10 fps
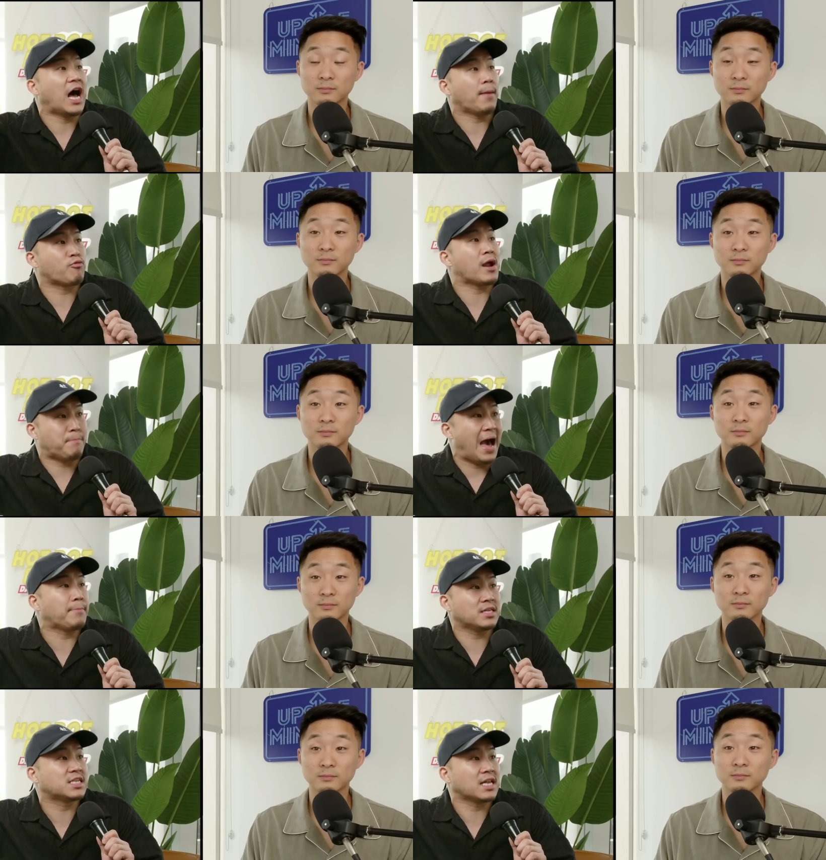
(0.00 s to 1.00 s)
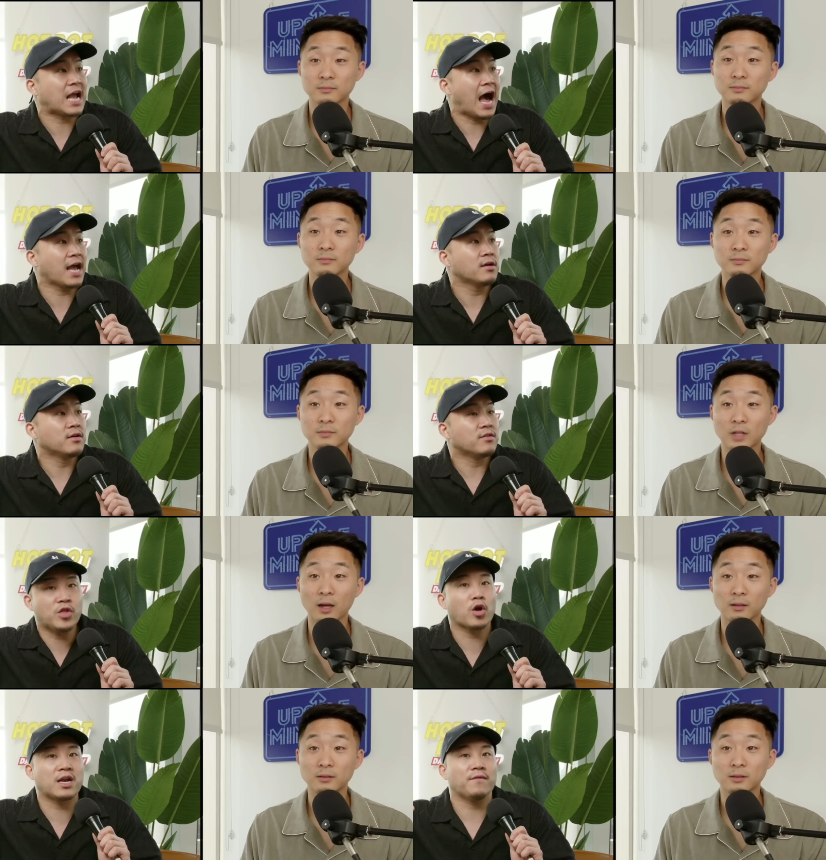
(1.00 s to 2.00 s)
Speaker 1: ranked badminton guy, yeah. they're
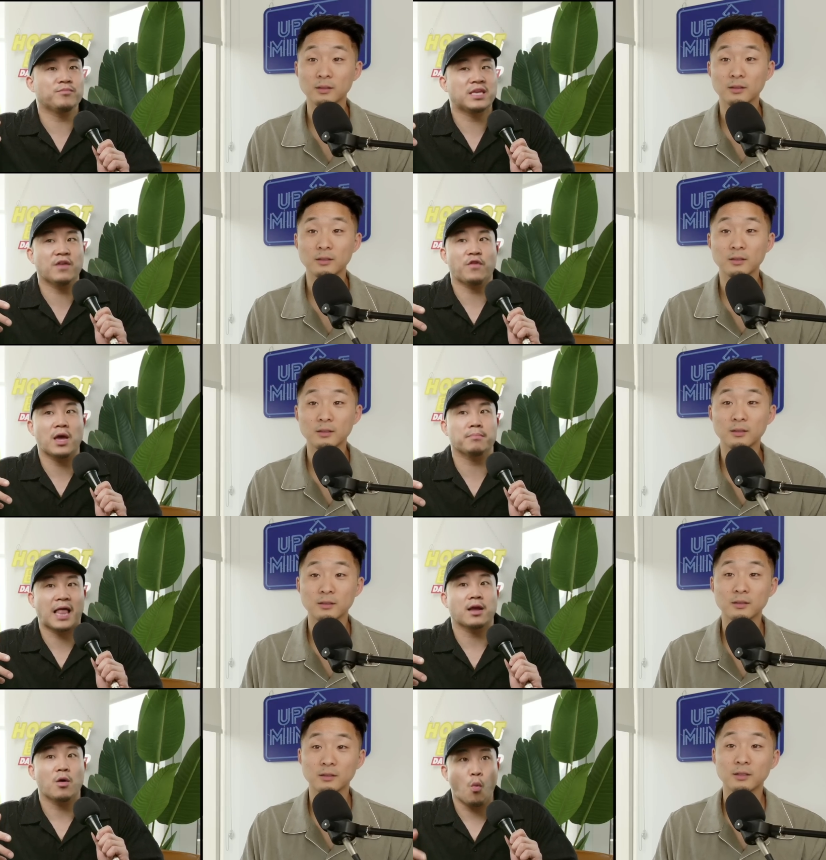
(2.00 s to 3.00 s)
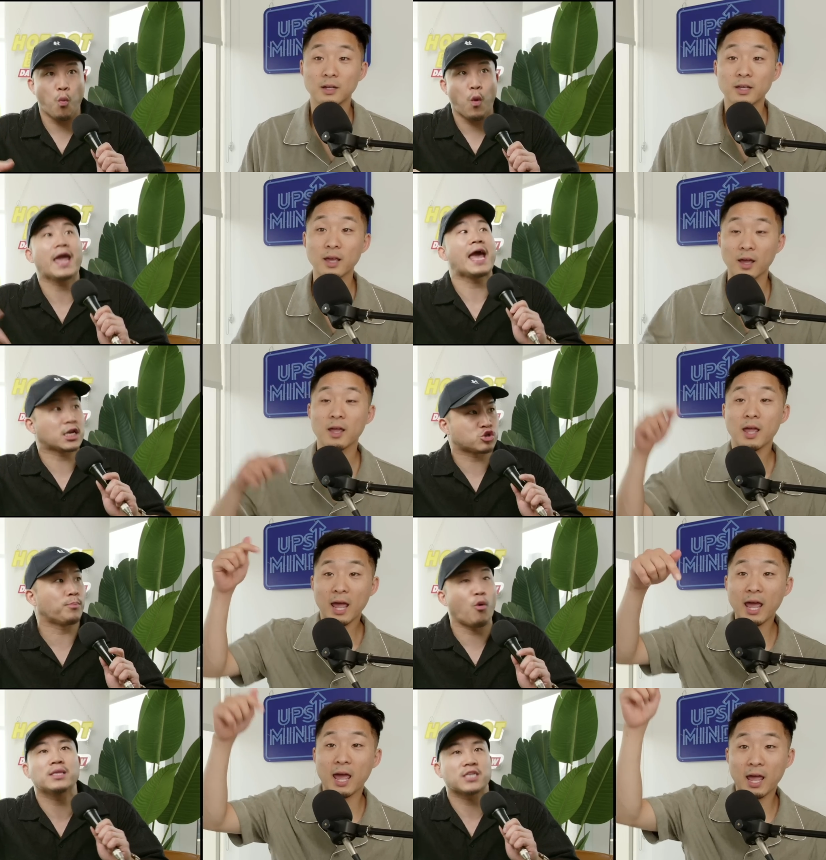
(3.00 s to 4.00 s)
gonna give him like way extra
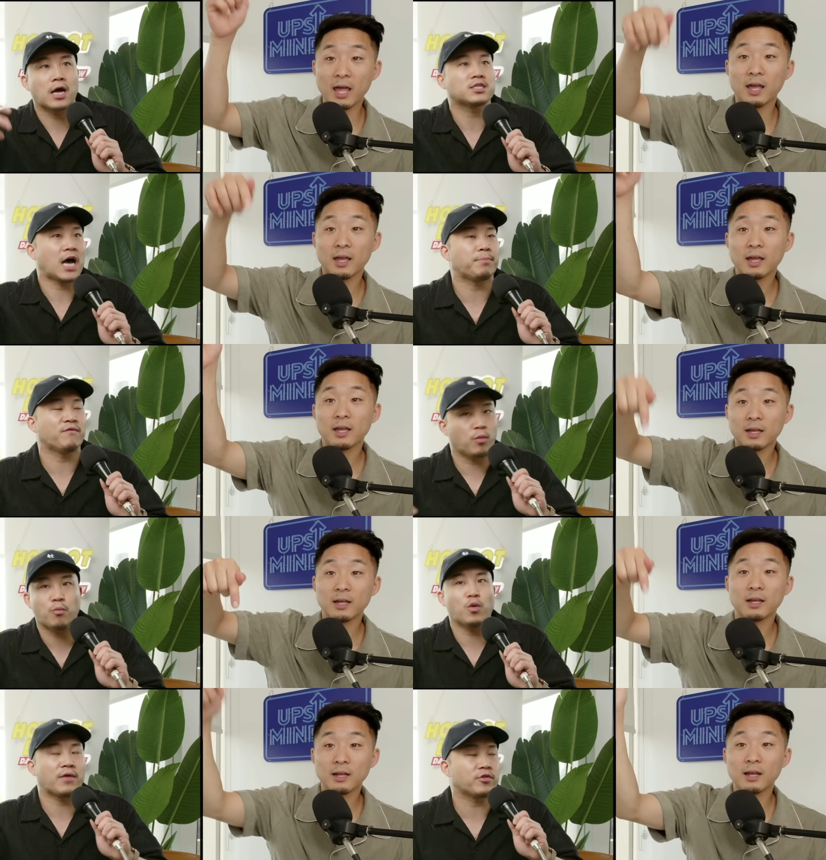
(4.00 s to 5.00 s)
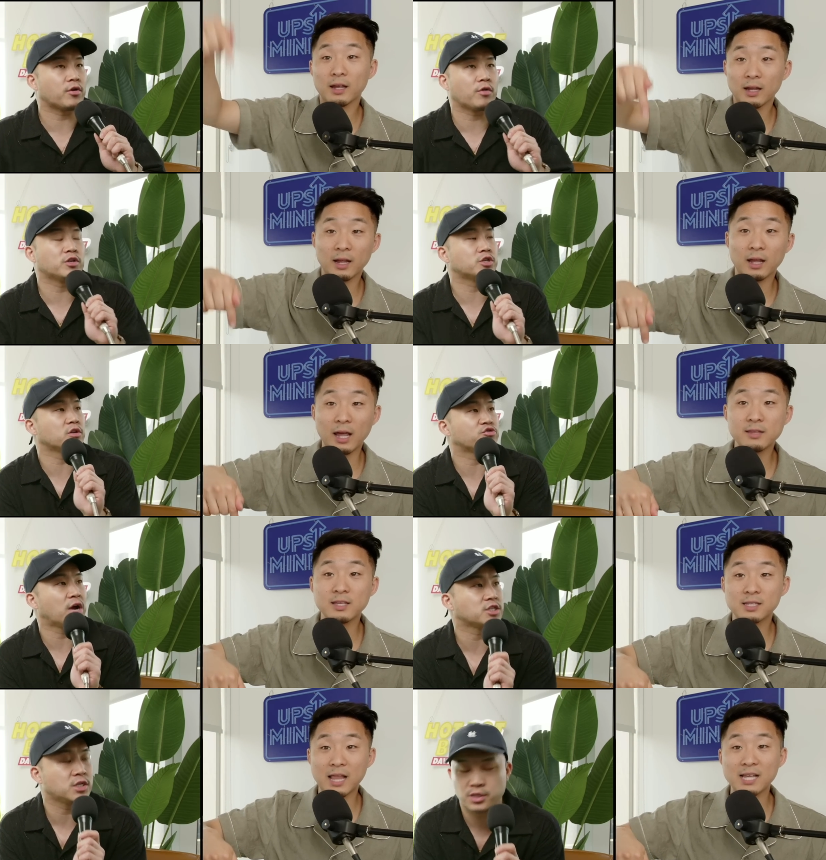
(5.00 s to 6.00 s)
points and, on top of whatever their original. And this
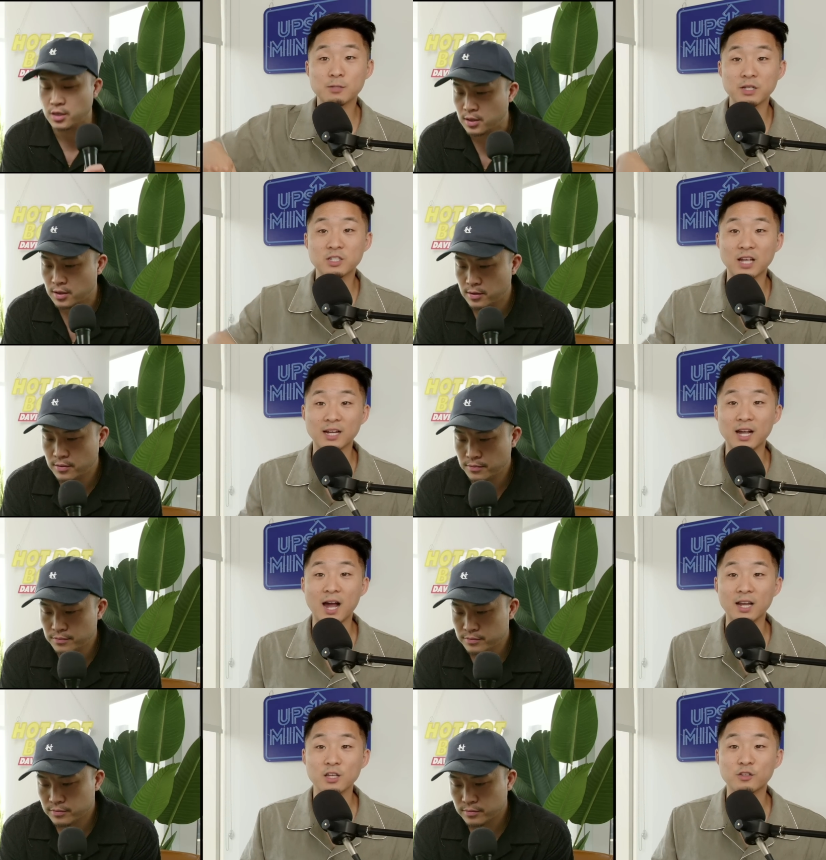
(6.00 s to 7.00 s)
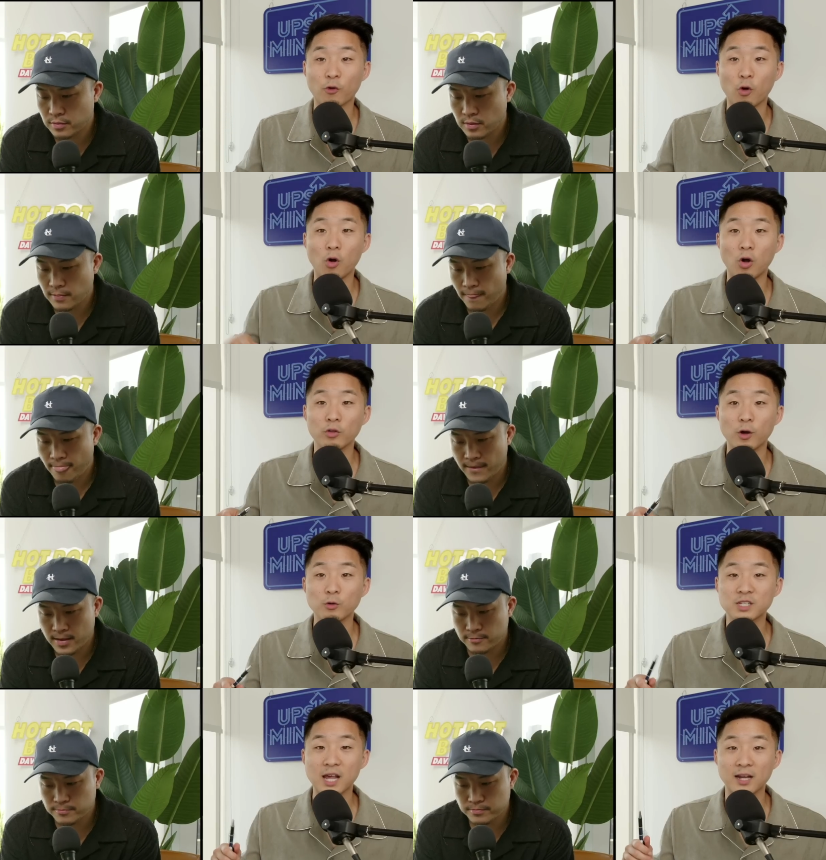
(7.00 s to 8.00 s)
last
Speaker 2: message I got is for all those
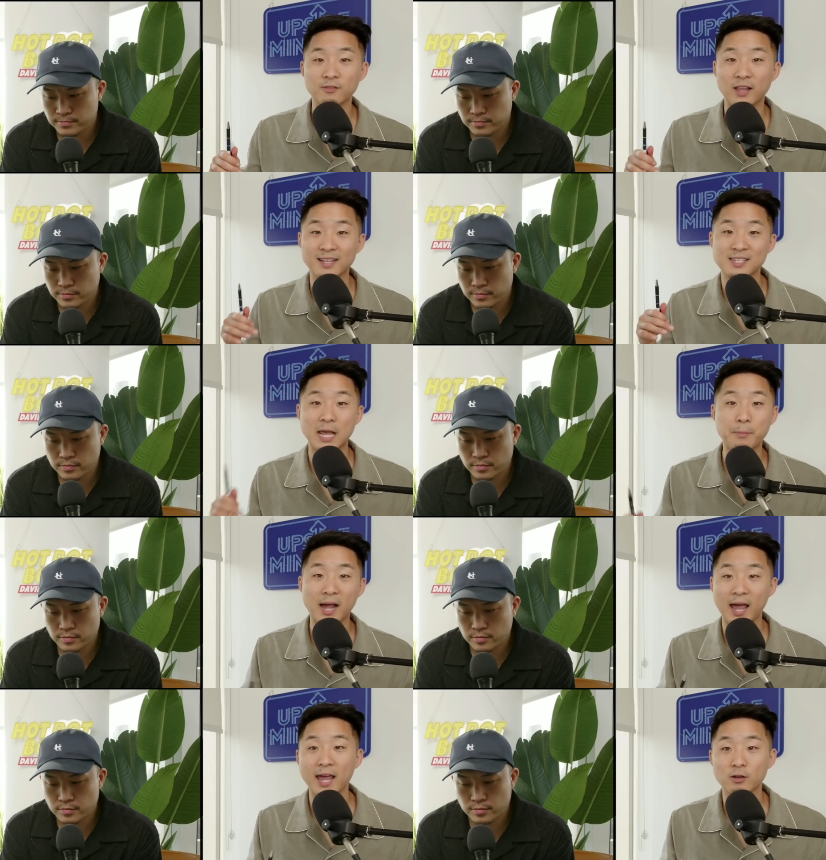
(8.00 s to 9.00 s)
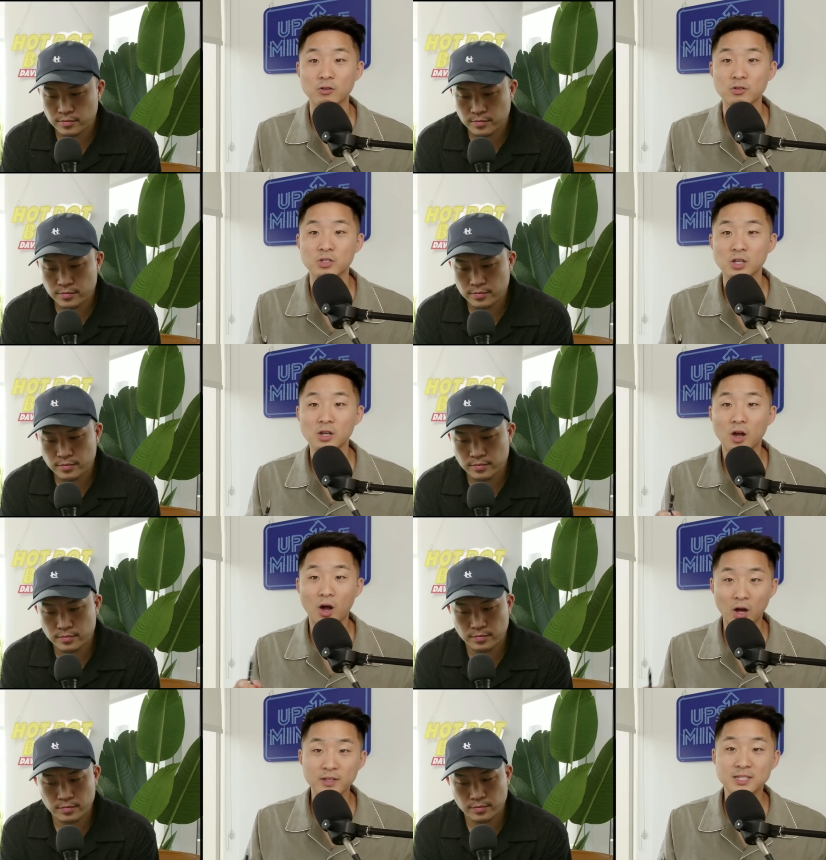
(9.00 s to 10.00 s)
kind of like semi haters on
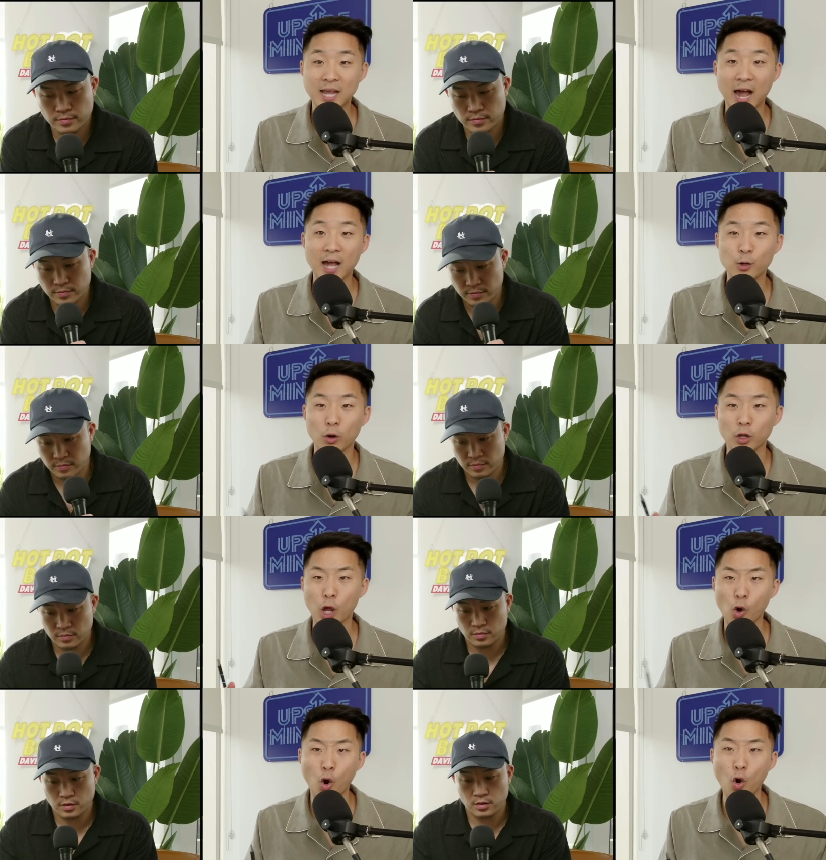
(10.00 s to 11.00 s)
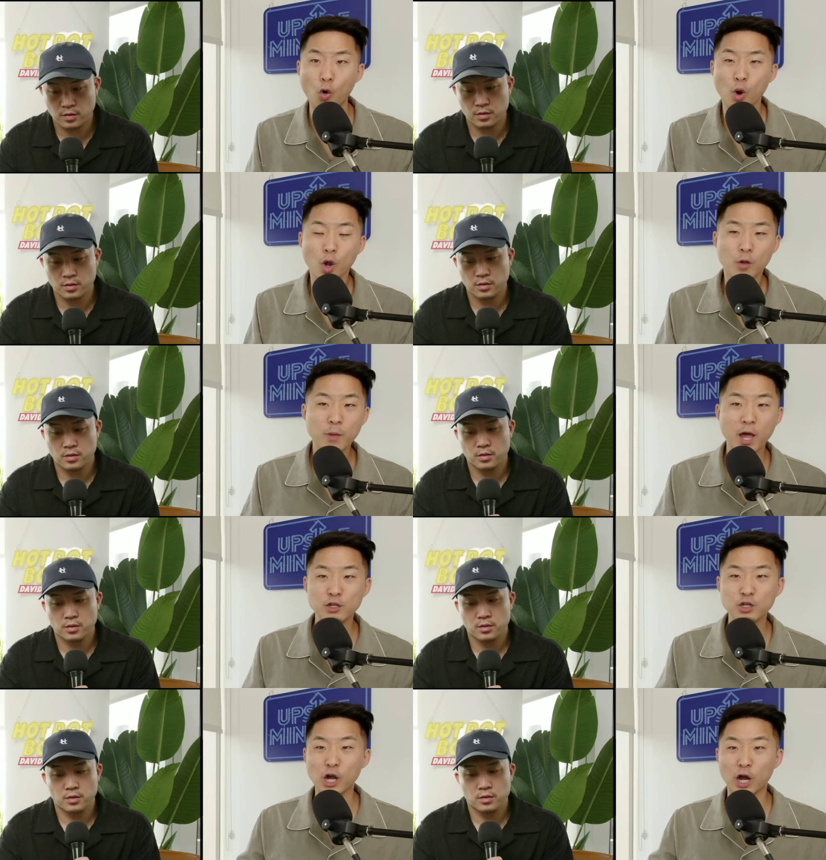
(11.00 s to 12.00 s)
this guy who are like, oh man, you gotta